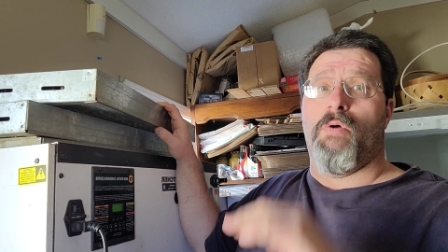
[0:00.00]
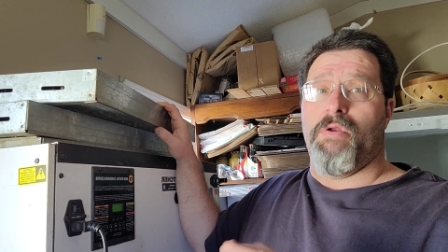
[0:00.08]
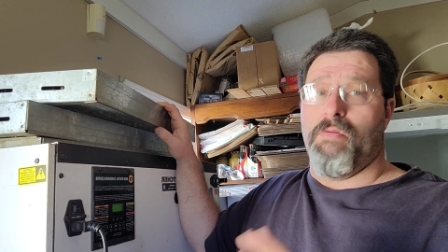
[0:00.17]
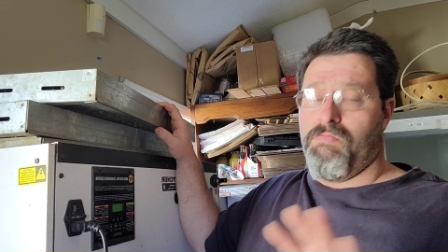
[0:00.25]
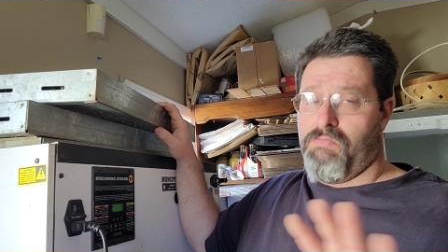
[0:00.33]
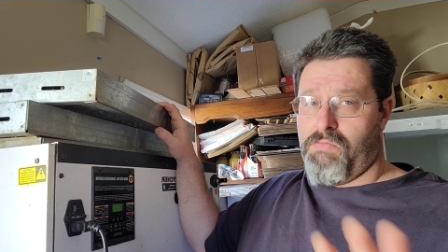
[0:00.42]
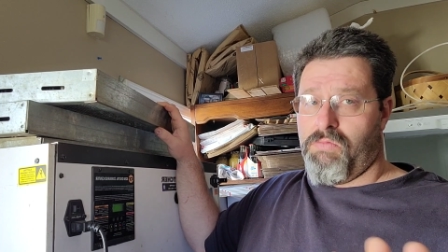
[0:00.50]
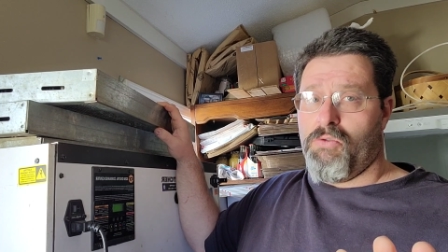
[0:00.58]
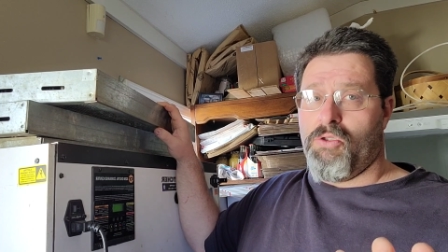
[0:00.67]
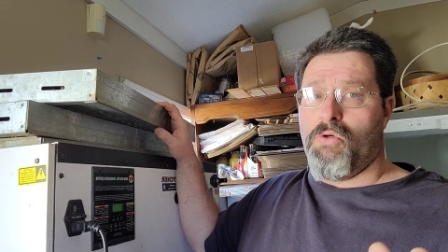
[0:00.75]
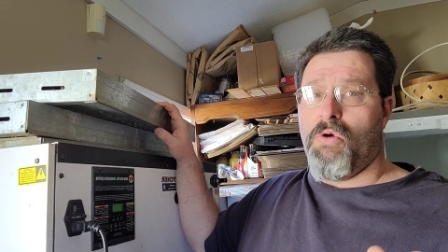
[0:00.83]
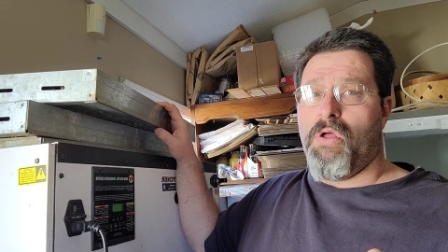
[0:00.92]
one.
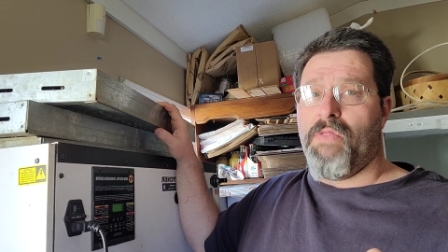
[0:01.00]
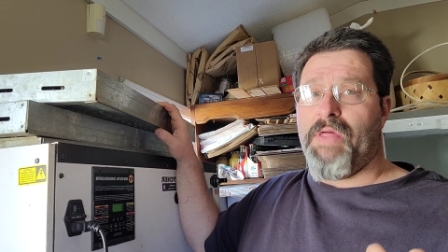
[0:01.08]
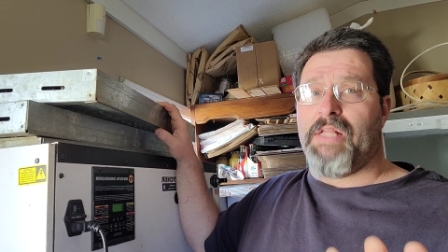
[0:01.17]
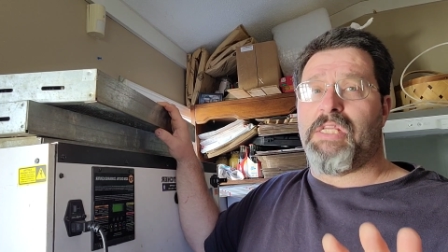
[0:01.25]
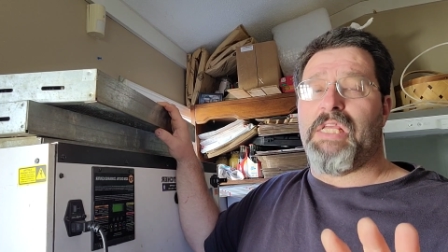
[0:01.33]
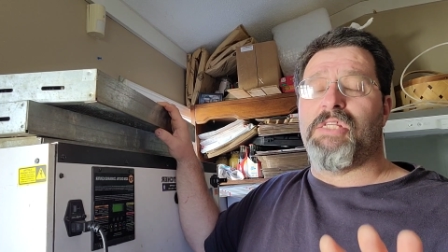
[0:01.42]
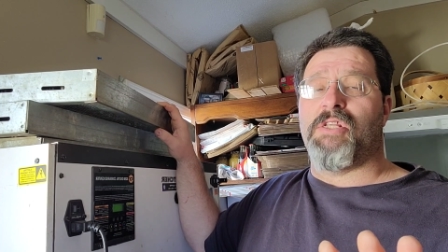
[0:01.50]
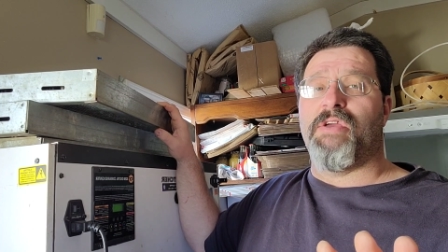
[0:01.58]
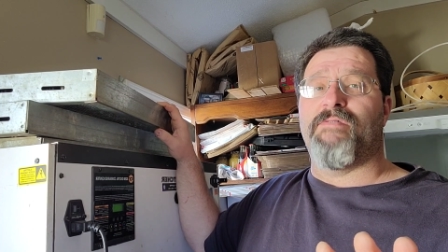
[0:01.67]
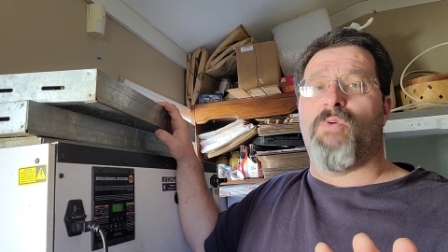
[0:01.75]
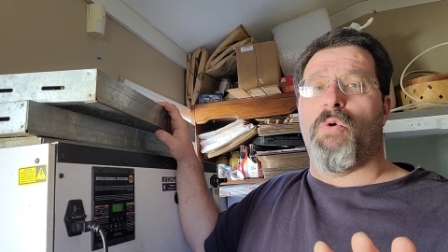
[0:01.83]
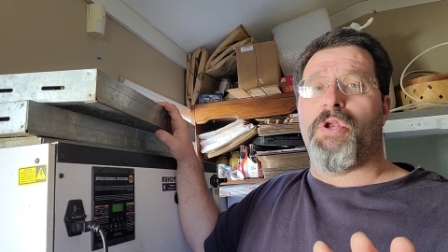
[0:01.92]
That's easily
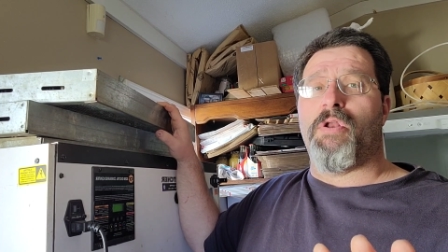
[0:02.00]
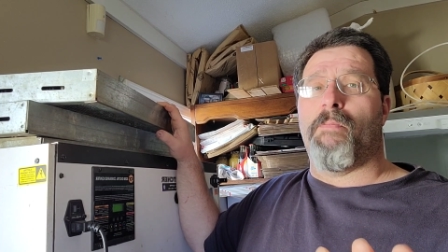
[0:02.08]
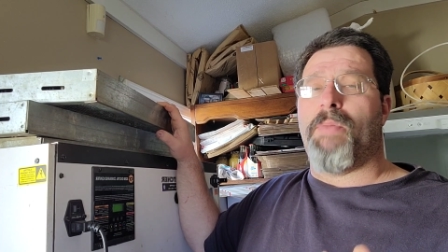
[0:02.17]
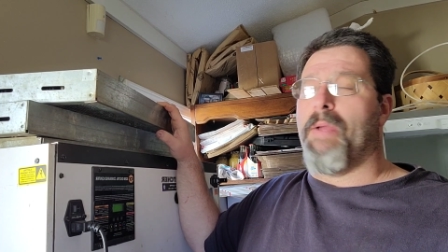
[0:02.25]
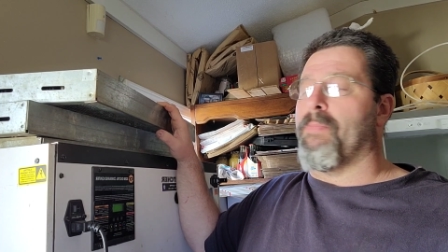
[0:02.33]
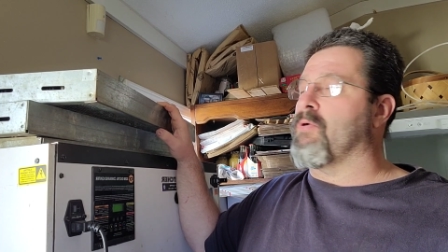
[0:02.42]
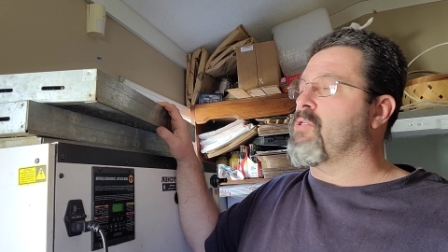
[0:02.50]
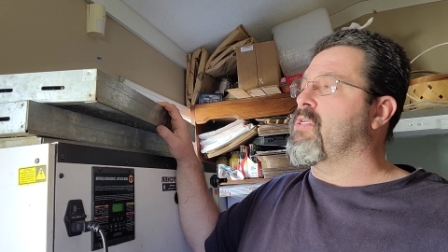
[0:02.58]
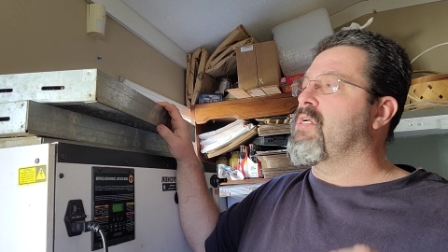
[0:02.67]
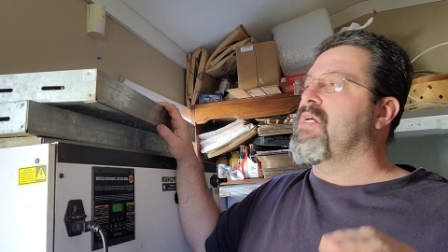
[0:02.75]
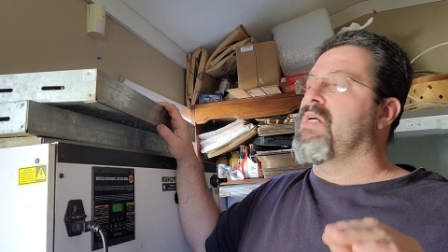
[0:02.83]
avoided on peppers.